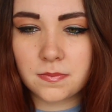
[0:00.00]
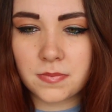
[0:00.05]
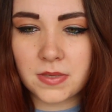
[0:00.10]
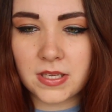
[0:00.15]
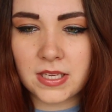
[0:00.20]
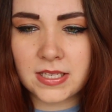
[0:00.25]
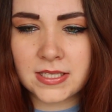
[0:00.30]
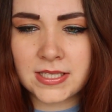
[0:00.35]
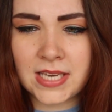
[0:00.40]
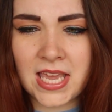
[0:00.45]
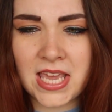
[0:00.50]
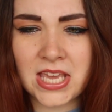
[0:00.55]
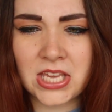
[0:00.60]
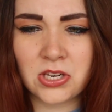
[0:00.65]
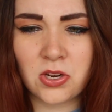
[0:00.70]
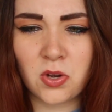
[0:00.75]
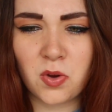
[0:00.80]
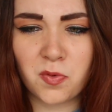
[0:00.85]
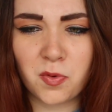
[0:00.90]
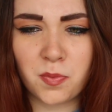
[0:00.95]
being
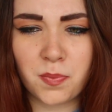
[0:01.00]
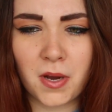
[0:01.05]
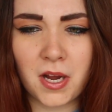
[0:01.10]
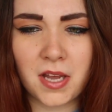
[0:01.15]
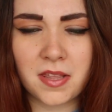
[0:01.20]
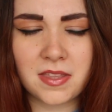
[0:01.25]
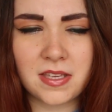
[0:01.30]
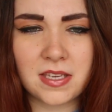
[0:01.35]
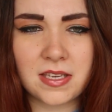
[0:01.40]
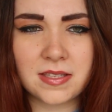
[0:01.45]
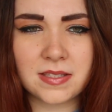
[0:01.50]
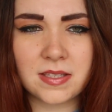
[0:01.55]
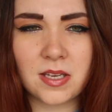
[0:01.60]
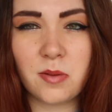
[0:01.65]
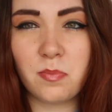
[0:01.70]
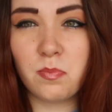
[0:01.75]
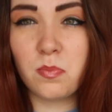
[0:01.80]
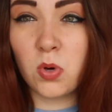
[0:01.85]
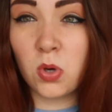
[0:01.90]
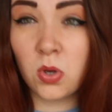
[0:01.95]
taken over by these
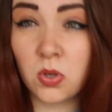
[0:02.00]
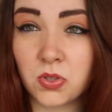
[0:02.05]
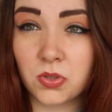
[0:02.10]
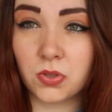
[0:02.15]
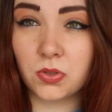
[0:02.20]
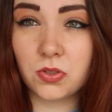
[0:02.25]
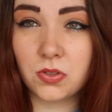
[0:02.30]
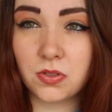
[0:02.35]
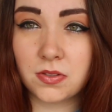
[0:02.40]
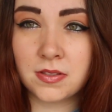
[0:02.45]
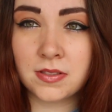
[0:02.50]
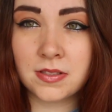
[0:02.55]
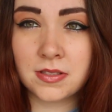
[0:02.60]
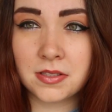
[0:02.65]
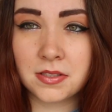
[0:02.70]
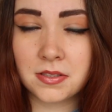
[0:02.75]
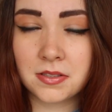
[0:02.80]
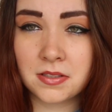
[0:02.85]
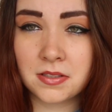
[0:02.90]
immortals.